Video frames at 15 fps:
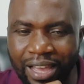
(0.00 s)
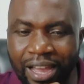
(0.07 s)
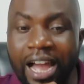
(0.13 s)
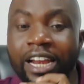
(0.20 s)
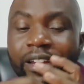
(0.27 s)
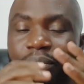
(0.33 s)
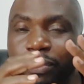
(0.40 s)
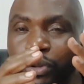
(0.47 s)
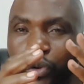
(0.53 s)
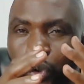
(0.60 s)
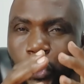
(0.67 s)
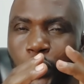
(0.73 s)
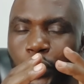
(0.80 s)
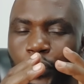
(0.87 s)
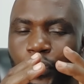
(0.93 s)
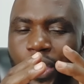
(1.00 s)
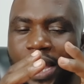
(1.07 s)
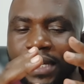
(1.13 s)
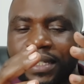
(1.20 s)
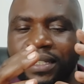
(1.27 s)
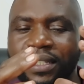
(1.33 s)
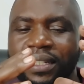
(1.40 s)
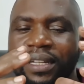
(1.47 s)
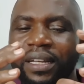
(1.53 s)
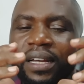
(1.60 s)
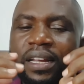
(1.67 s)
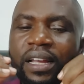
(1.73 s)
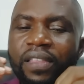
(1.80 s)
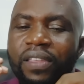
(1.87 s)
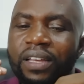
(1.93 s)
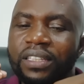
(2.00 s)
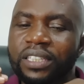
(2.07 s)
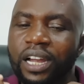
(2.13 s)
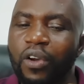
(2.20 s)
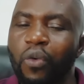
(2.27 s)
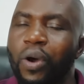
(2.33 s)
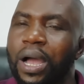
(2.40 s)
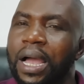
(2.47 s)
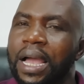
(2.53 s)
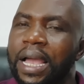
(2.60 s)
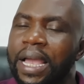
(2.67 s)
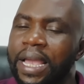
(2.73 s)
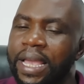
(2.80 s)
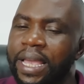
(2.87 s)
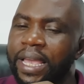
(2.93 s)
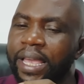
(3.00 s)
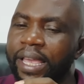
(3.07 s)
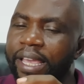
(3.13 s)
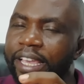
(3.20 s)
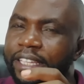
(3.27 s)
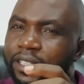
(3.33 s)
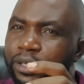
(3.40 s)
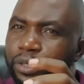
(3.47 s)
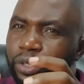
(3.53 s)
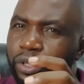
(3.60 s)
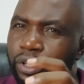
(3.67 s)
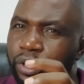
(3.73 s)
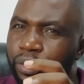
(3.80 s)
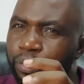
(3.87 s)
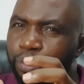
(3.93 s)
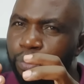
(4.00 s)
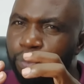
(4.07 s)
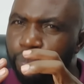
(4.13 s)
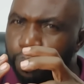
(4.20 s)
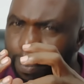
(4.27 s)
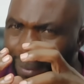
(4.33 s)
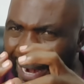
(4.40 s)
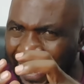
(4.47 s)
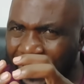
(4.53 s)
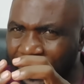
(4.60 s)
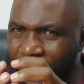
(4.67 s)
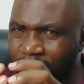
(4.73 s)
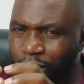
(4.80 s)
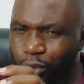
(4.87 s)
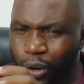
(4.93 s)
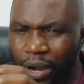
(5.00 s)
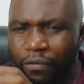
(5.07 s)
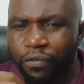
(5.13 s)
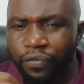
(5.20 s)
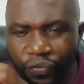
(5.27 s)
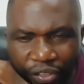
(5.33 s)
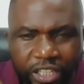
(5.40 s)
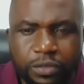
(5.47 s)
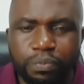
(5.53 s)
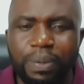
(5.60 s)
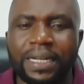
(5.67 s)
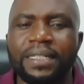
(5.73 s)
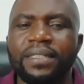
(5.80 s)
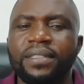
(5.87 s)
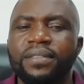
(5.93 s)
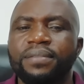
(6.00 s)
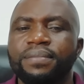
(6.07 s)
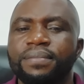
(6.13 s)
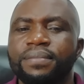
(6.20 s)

And because of that, Rigathi Gachagua is planning to have this party